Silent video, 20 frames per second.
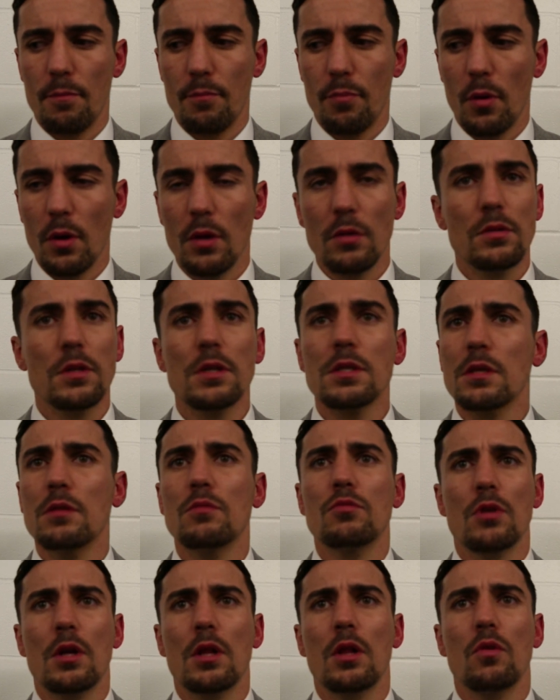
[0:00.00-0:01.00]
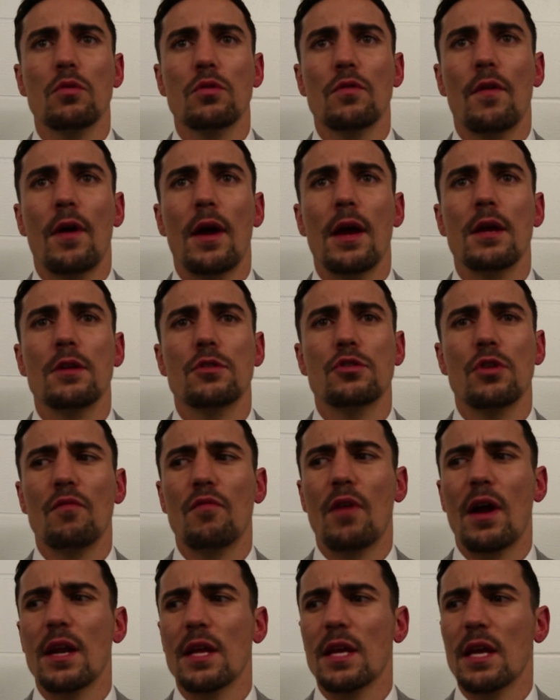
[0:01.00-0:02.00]
But listen, it was a close fight. John
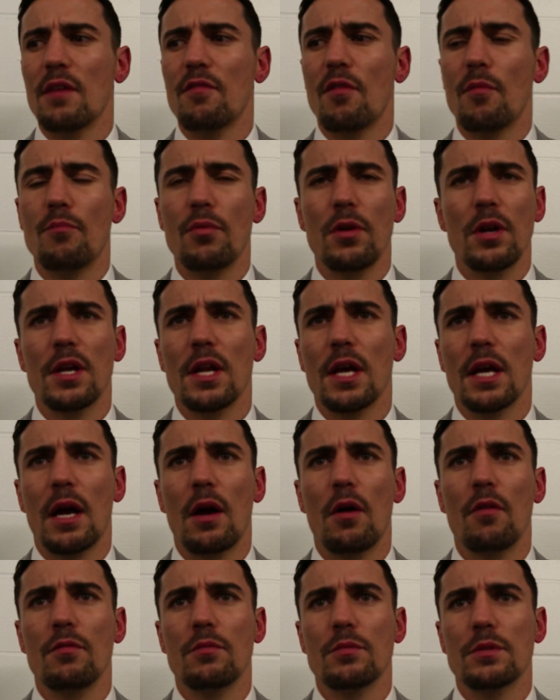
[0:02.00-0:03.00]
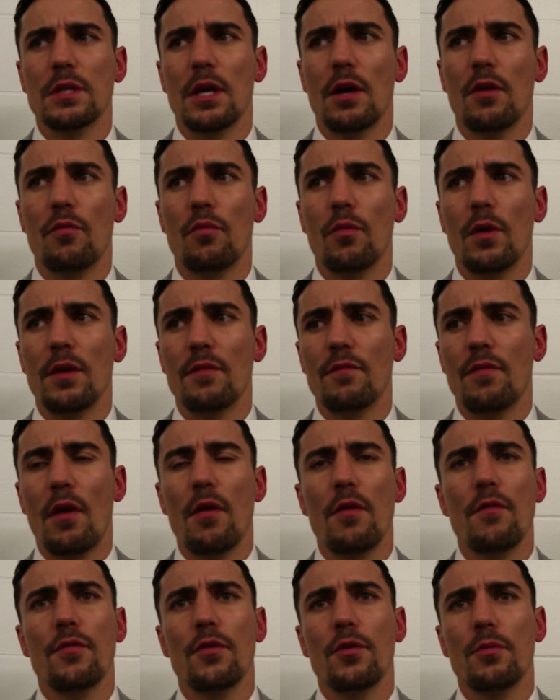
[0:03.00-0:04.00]
Ryder gave a brilliant account of himself when
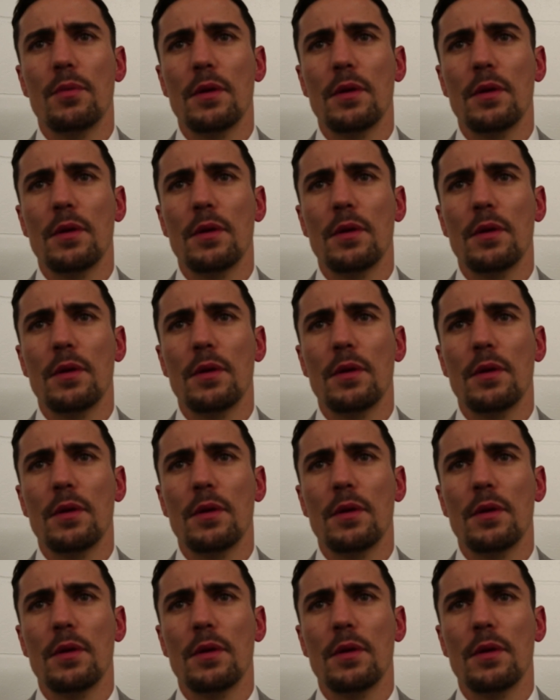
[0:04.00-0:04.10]
very few